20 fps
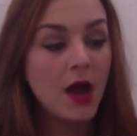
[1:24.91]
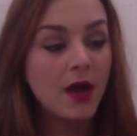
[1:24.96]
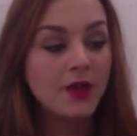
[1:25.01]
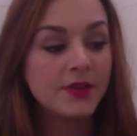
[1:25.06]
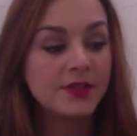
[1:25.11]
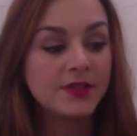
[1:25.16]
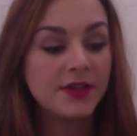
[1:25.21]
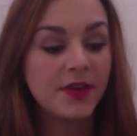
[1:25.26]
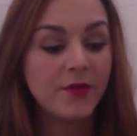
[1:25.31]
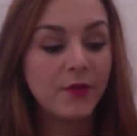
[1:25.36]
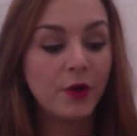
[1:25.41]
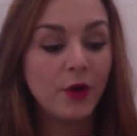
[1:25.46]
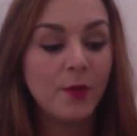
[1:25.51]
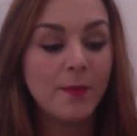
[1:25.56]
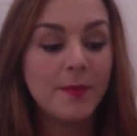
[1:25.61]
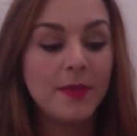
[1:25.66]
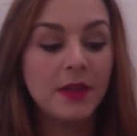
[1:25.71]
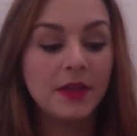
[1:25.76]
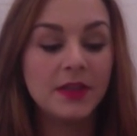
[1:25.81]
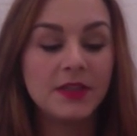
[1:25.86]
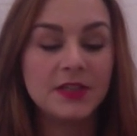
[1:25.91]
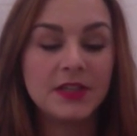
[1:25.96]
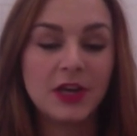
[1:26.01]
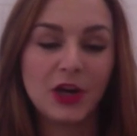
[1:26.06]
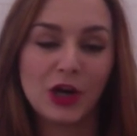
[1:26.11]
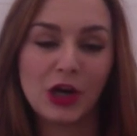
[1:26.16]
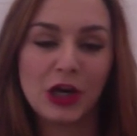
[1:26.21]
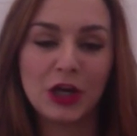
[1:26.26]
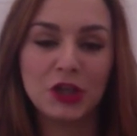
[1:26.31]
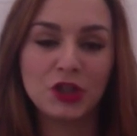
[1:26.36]
Several
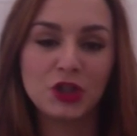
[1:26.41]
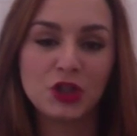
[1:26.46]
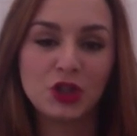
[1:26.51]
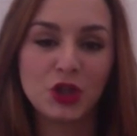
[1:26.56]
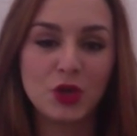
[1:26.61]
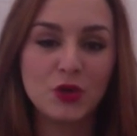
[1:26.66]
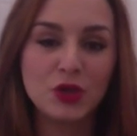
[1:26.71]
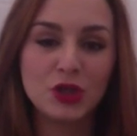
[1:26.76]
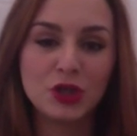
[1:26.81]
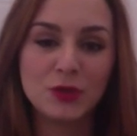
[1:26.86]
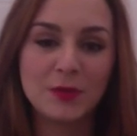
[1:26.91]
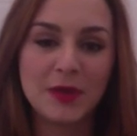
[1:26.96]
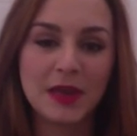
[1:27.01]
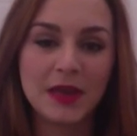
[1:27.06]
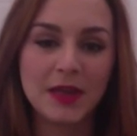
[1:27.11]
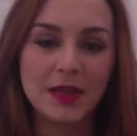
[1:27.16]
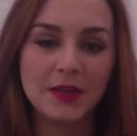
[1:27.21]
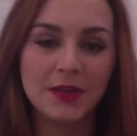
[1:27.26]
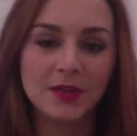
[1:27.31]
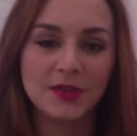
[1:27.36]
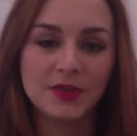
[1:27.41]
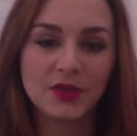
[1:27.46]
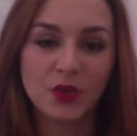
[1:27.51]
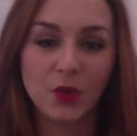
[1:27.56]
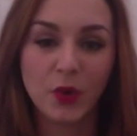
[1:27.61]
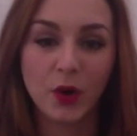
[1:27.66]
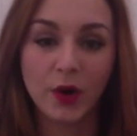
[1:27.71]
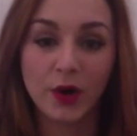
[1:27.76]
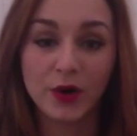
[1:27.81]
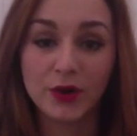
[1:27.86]
military socials
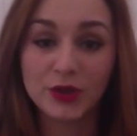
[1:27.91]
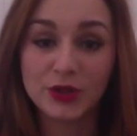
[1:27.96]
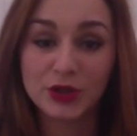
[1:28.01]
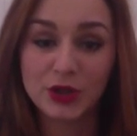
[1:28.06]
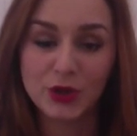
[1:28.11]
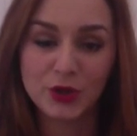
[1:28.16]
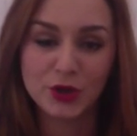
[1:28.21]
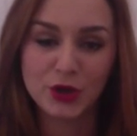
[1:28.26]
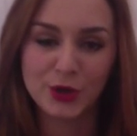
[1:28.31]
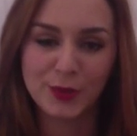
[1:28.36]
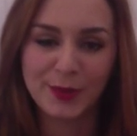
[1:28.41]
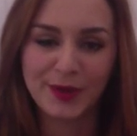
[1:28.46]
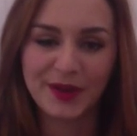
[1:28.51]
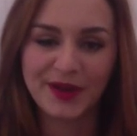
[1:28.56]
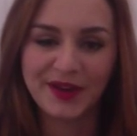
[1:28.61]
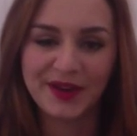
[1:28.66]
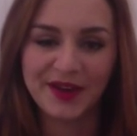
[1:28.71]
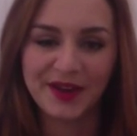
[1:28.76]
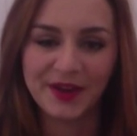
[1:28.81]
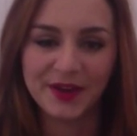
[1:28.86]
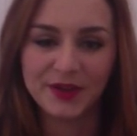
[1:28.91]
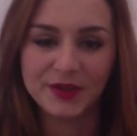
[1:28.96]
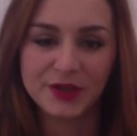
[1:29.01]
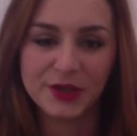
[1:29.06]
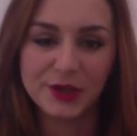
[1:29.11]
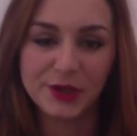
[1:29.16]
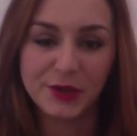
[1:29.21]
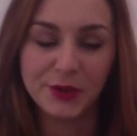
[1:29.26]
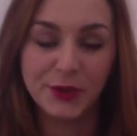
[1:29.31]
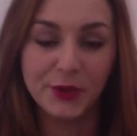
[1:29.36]
or social media to
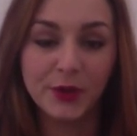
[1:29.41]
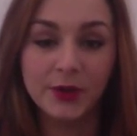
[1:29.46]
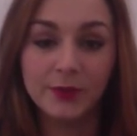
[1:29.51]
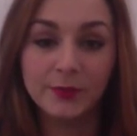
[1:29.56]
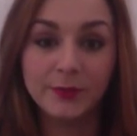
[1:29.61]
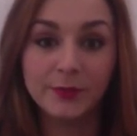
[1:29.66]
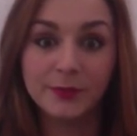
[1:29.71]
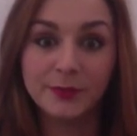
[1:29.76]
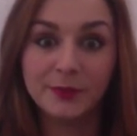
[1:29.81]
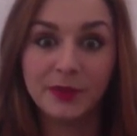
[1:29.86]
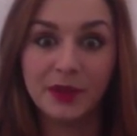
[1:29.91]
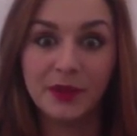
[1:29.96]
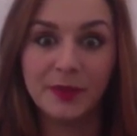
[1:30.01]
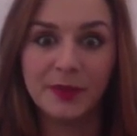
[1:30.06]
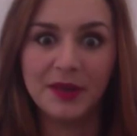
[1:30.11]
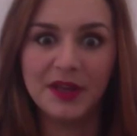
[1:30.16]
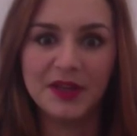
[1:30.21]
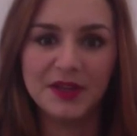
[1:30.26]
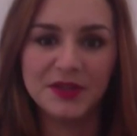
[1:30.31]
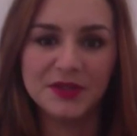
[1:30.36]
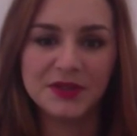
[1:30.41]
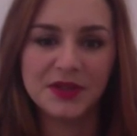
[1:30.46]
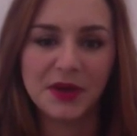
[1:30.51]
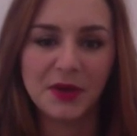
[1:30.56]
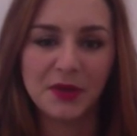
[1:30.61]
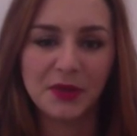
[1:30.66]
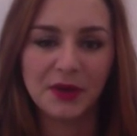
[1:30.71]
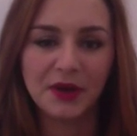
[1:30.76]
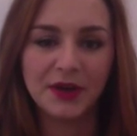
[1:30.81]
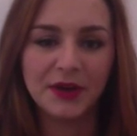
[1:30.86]
you plebeians
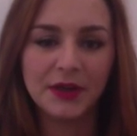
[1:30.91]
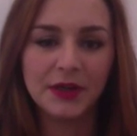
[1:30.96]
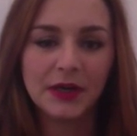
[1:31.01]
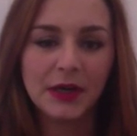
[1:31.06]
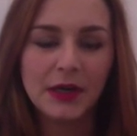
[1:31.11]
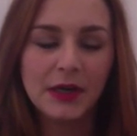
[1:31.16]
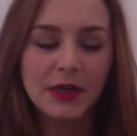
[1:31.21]
out there,